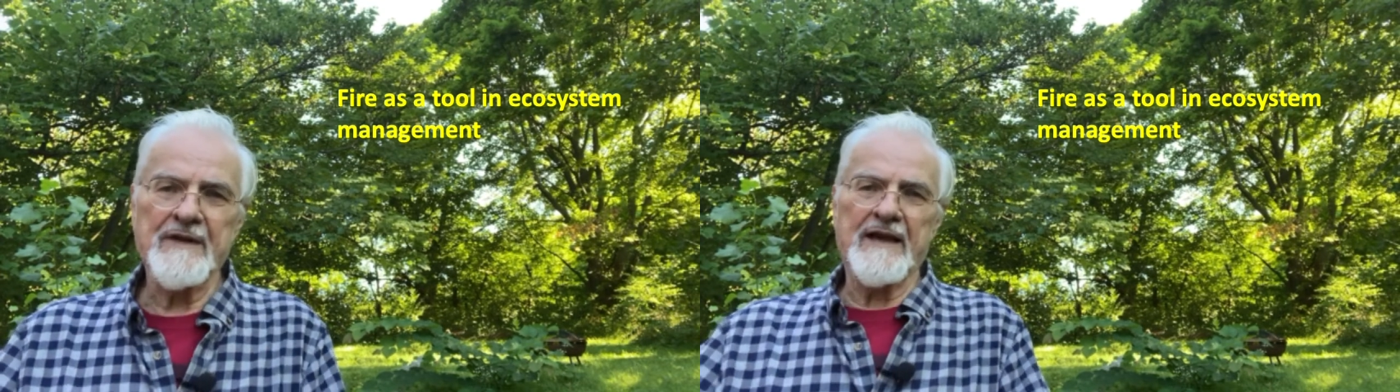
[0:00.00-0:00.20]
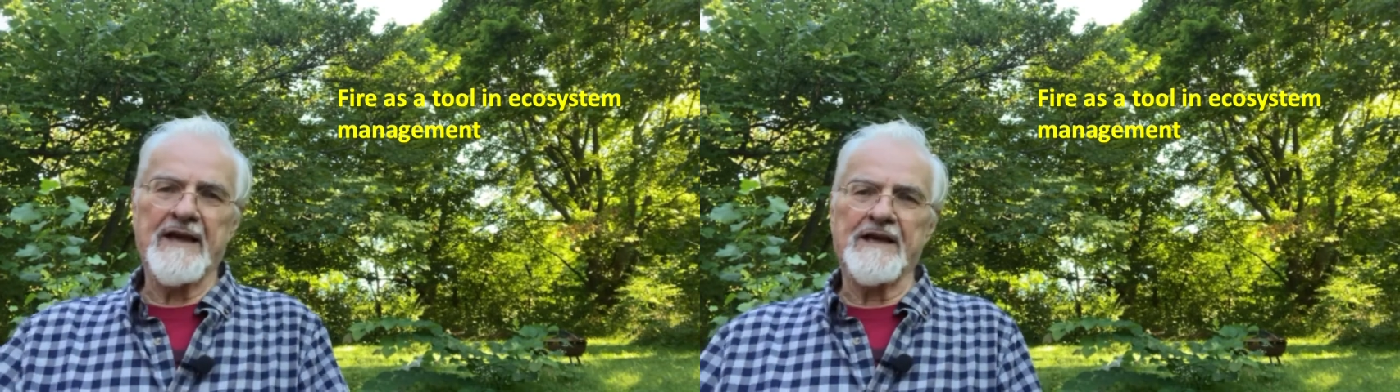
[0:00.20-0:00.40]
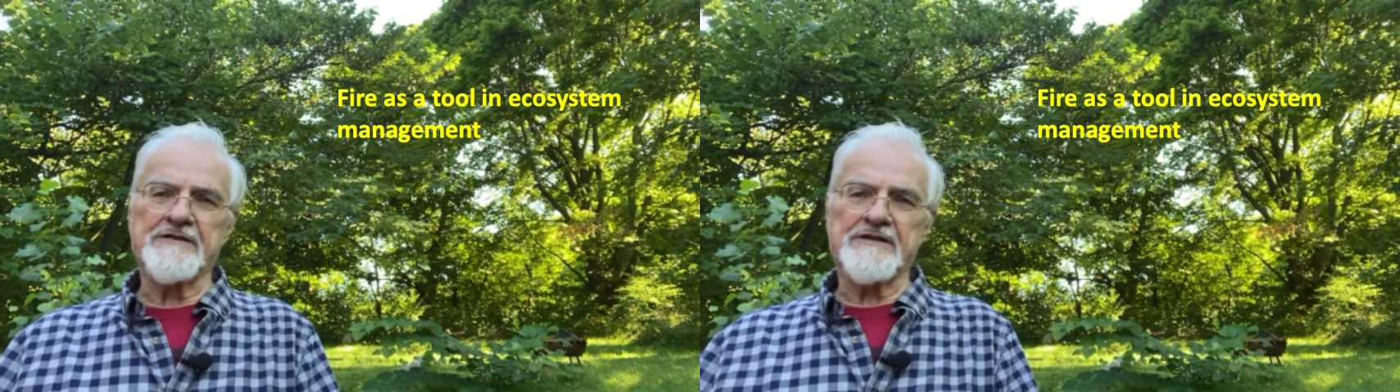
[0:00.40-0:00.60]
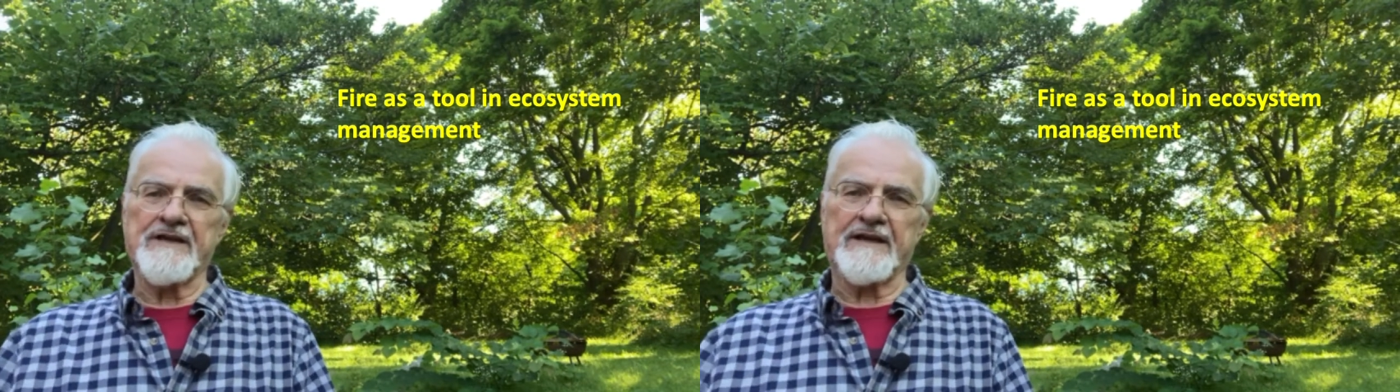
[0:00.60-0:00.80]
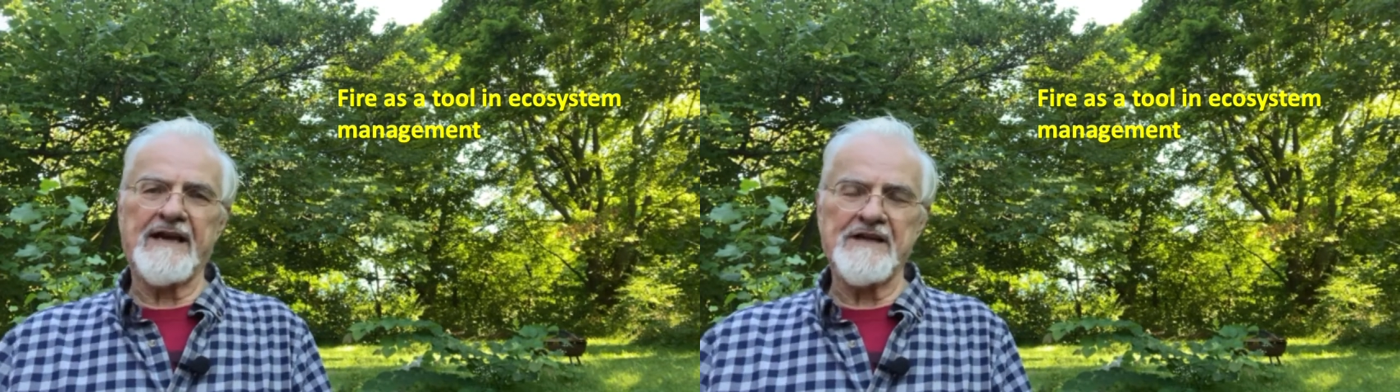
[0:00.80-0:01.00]
it's
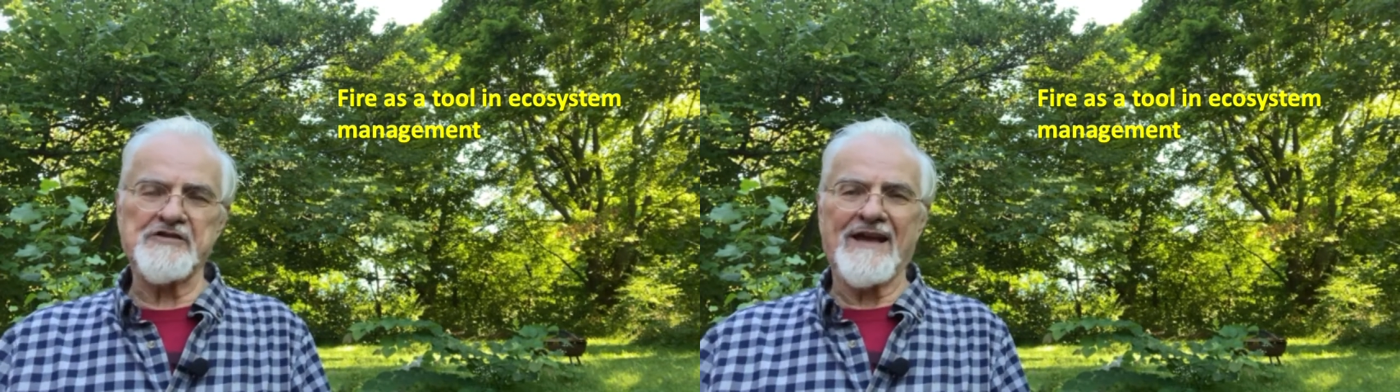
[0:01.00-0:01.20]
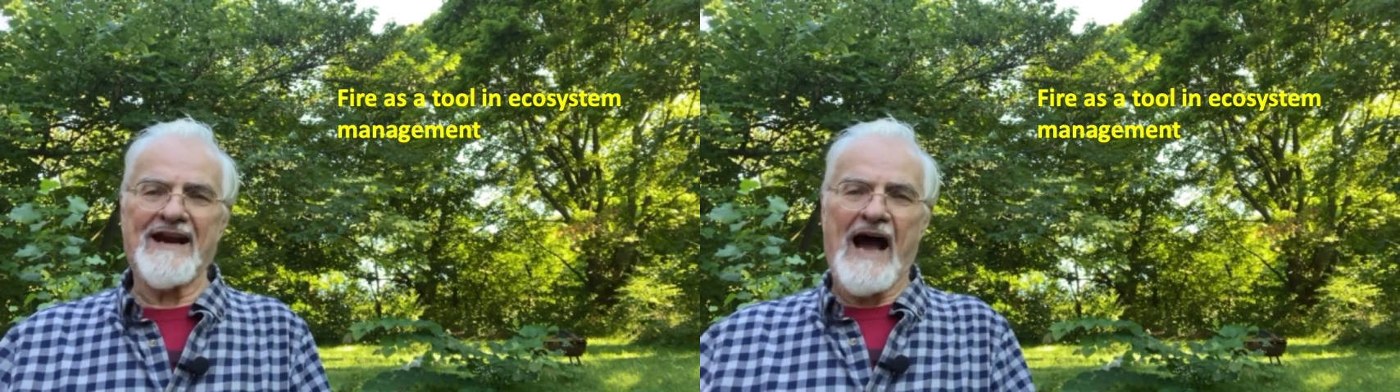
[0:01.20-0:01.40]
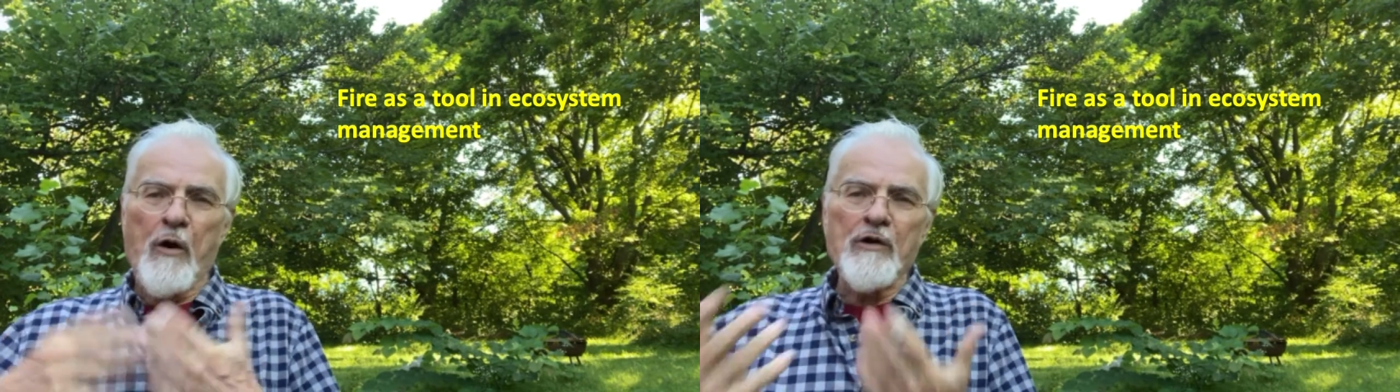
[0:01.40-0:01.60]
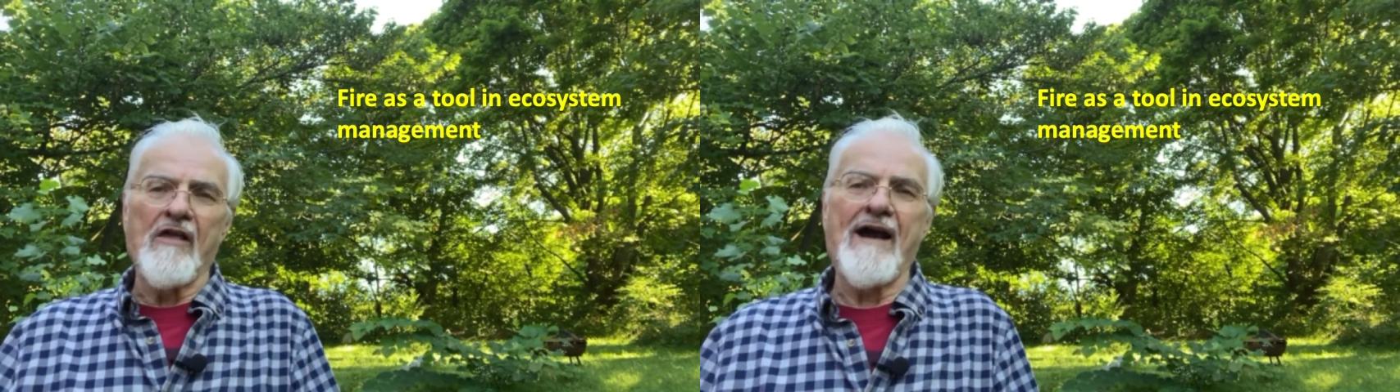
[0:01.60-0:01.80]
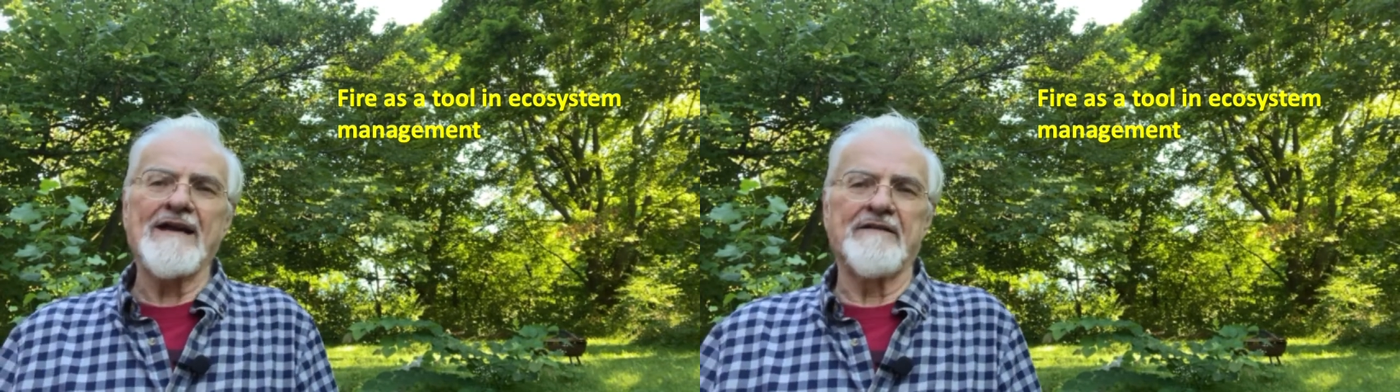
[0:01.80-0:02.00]
the case that our
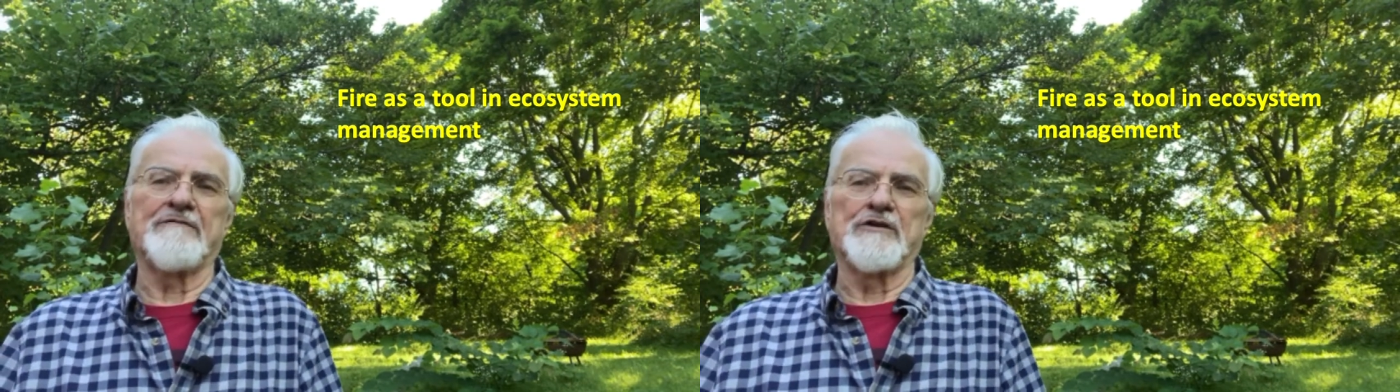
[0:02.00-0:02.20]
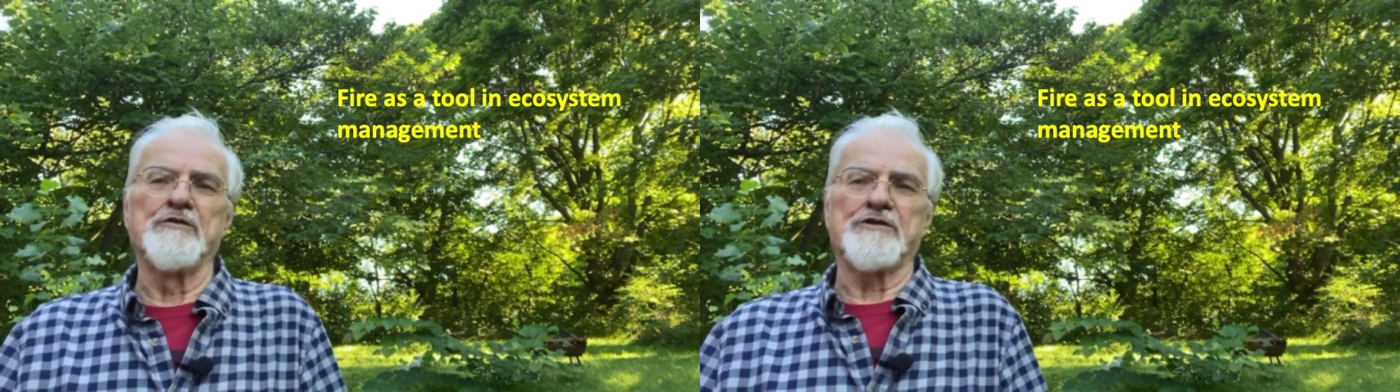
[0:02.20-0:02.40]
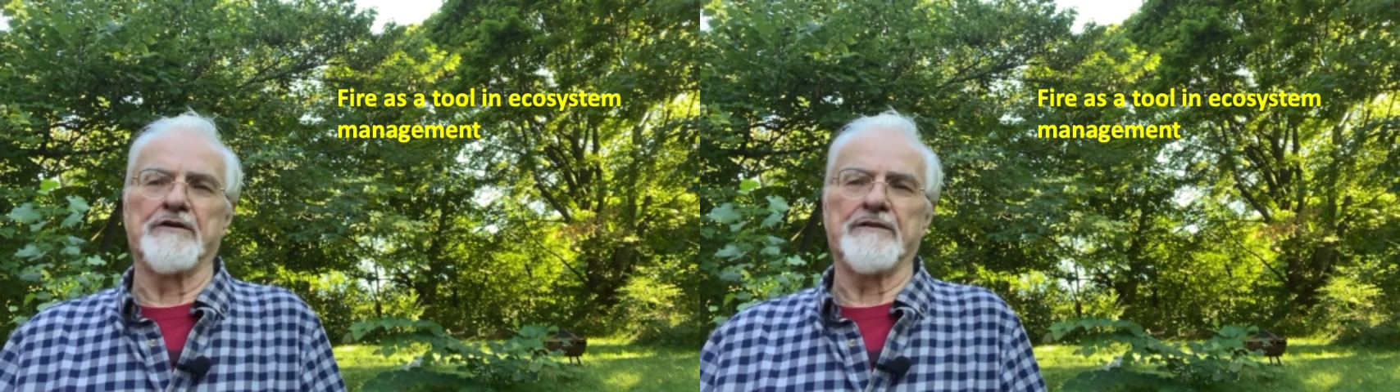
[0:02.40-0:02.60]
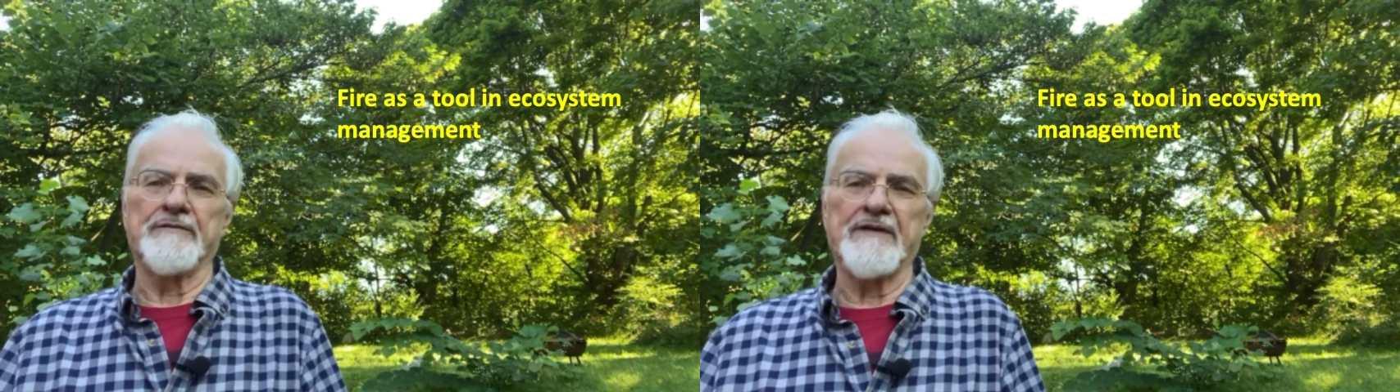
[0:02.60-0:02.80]
line of evolution,